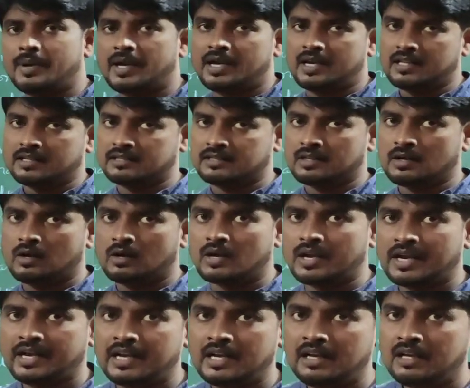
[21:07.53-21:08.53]
apparatus
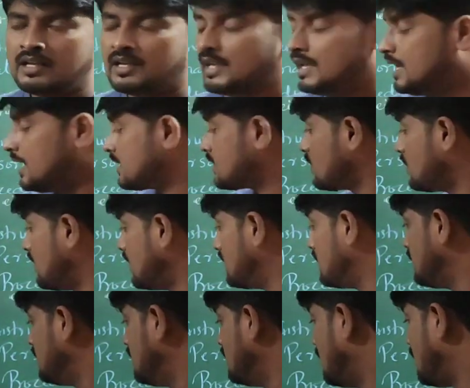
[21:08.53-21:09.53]
or any electronic
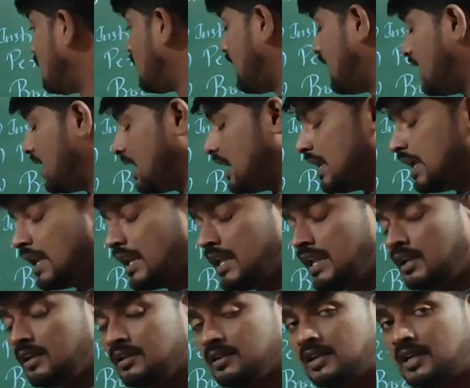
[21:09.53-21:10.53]
or
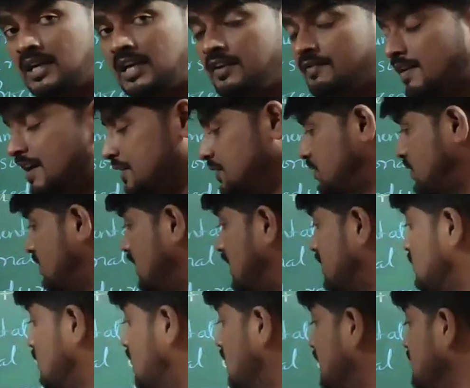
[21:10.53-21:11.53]
any device.
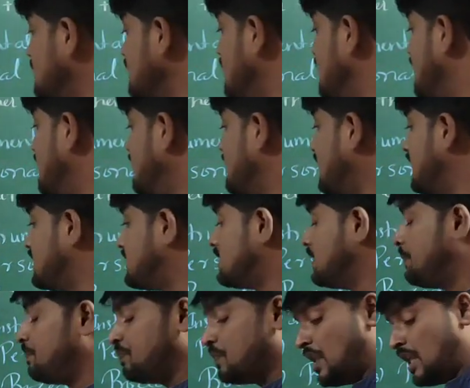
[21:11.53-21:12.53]
It is called as
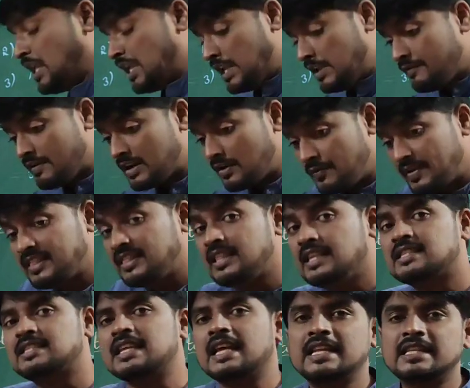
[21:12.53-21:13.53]
LC. Even with
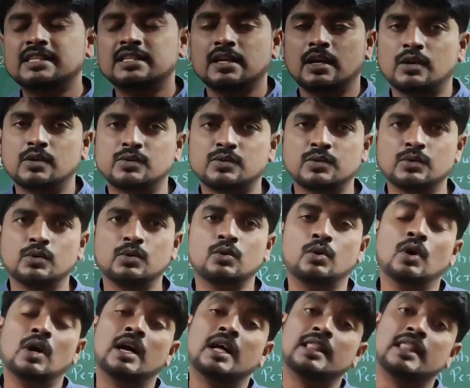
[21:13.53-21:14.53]
this LC
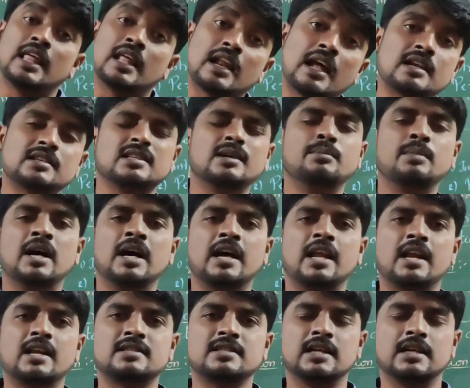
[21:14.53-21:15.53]
also, there are
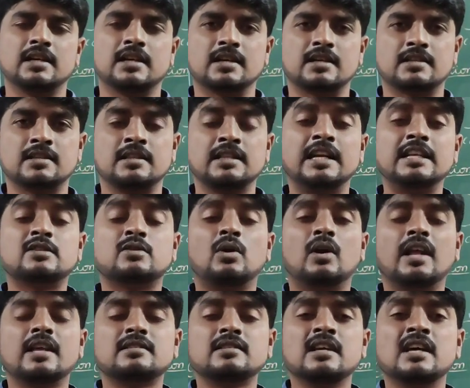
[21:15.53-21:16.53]
some error factors that is
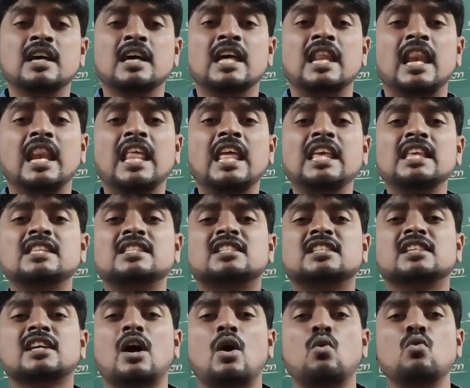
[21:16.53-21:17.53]
called as
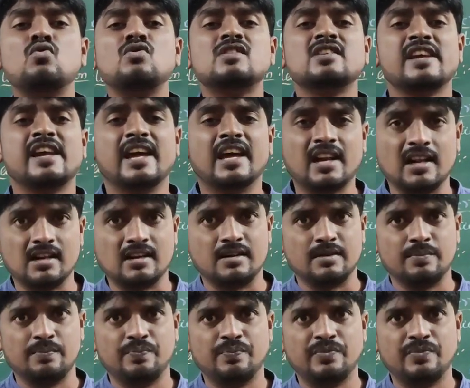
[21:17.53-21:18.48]
least count error.